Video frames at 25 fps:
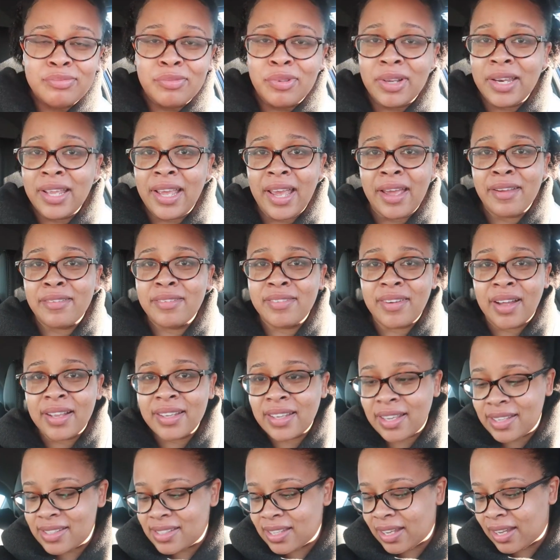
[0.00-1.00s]
what he getting for
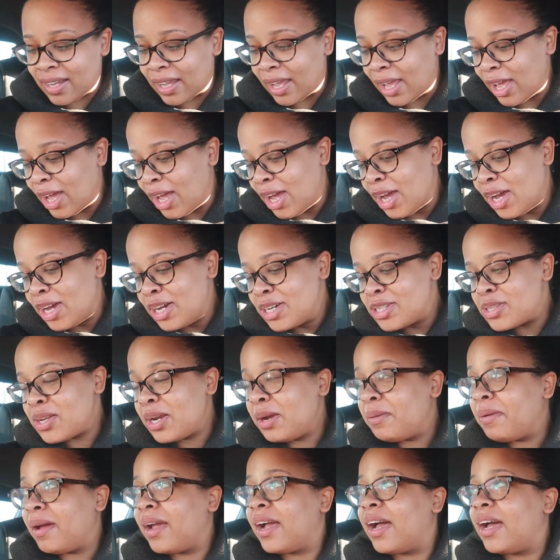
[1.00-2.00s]
Valentine's Day so
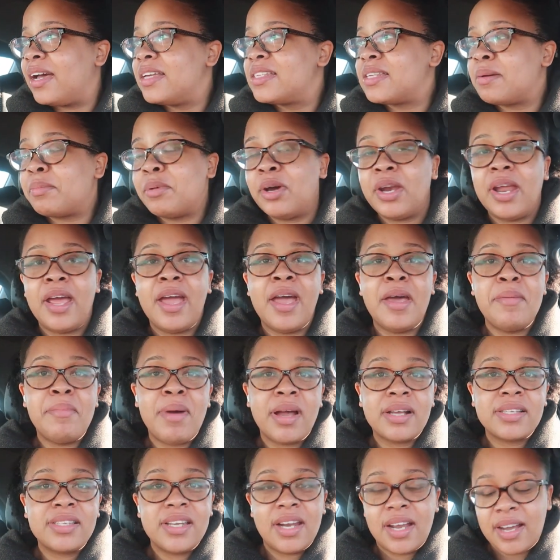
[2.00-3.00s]
anyway guys i'm gonna head
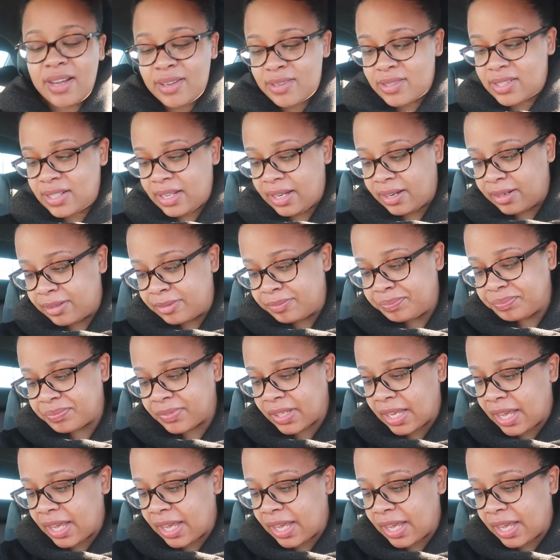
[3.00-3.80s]
back to the house now